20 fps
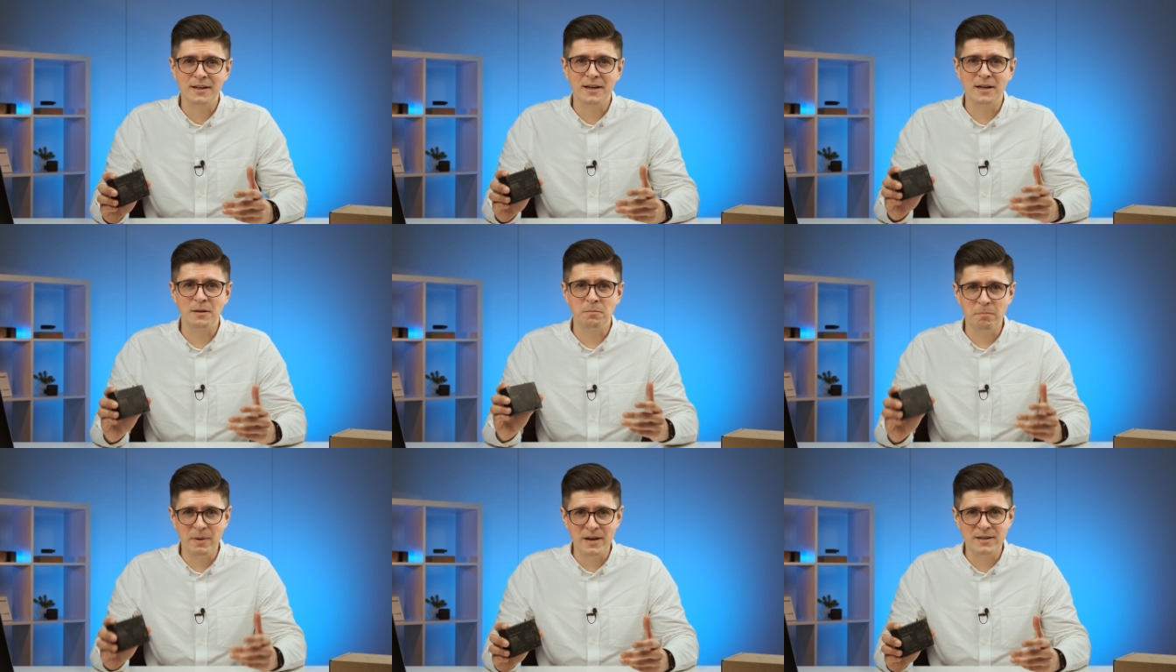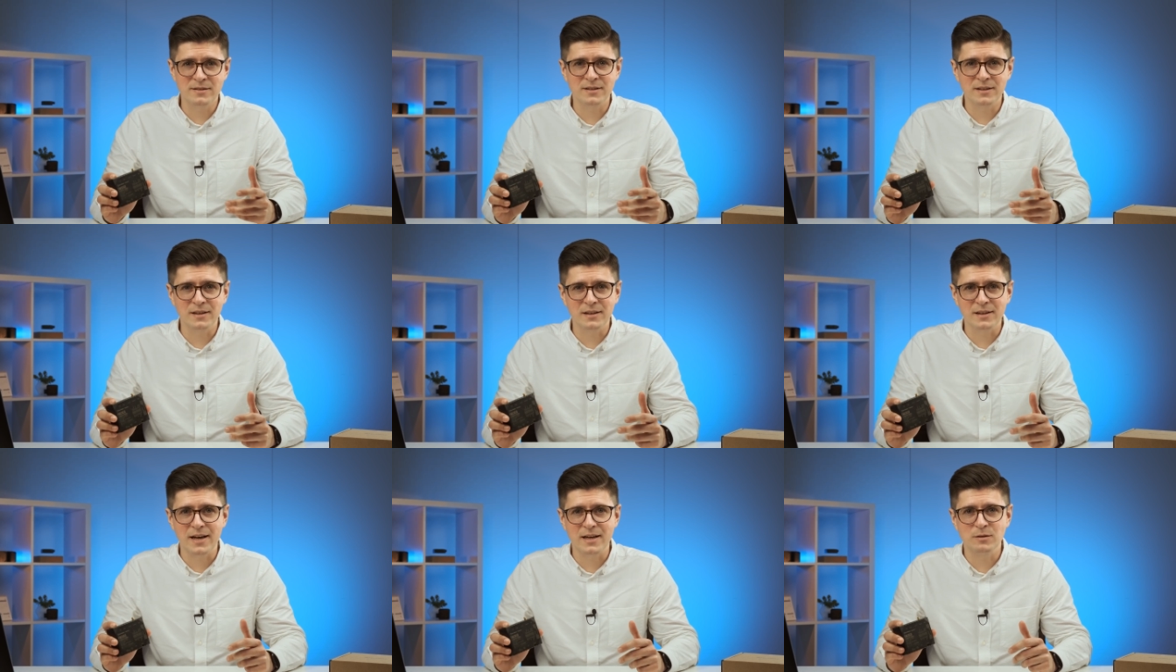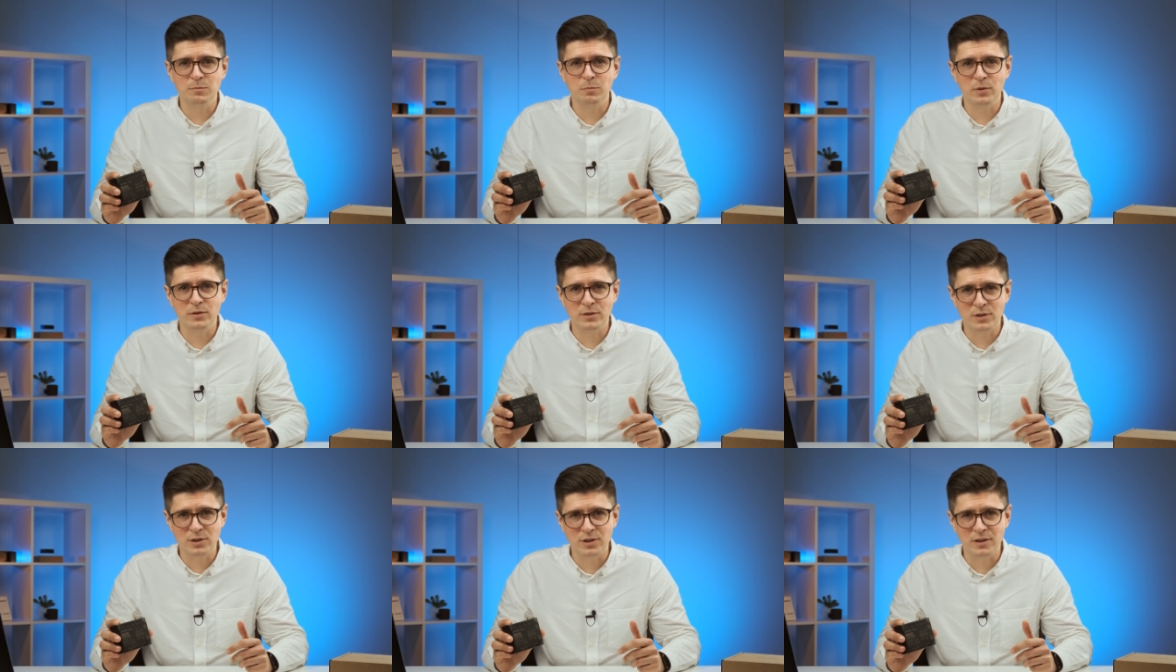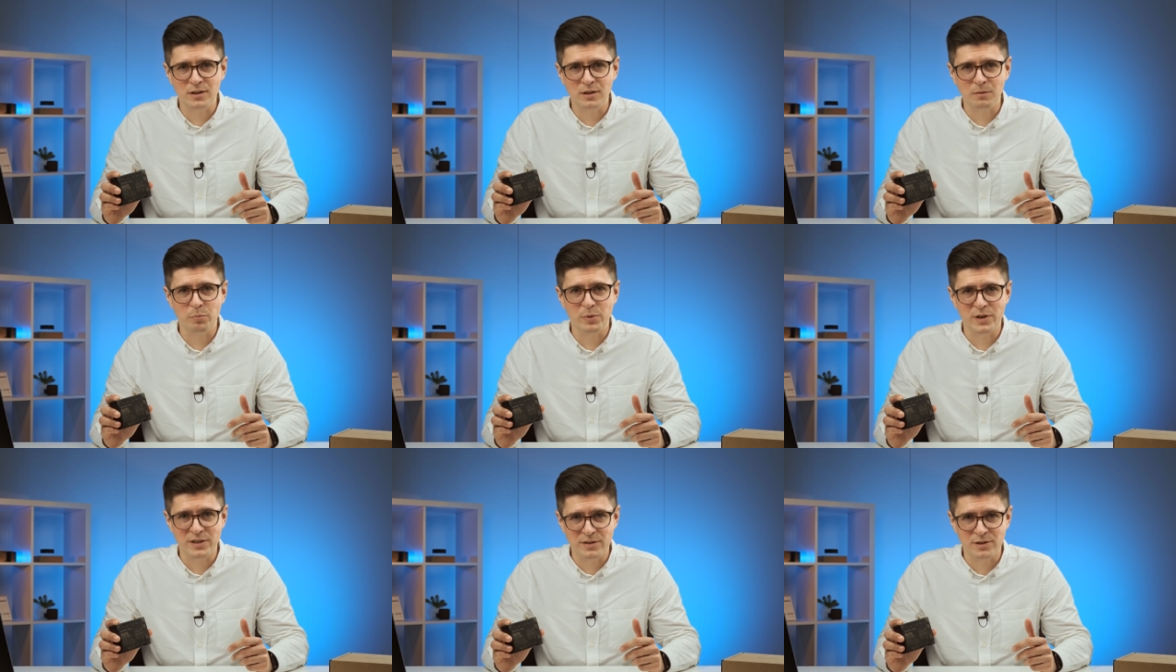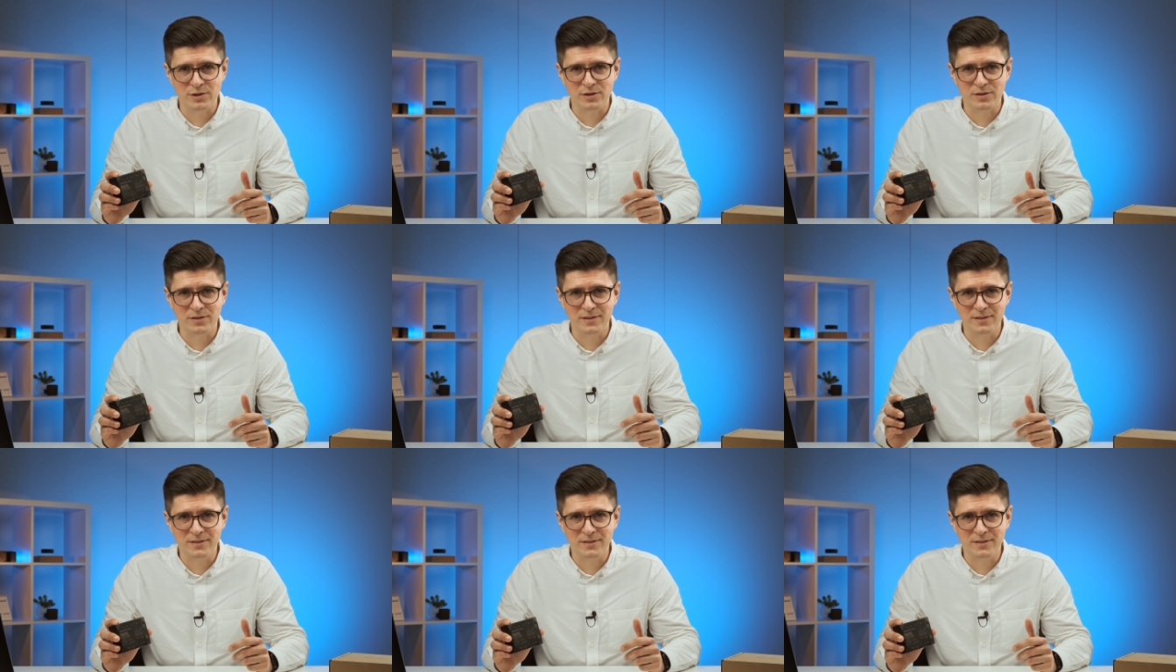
and best-in-class positioning precision.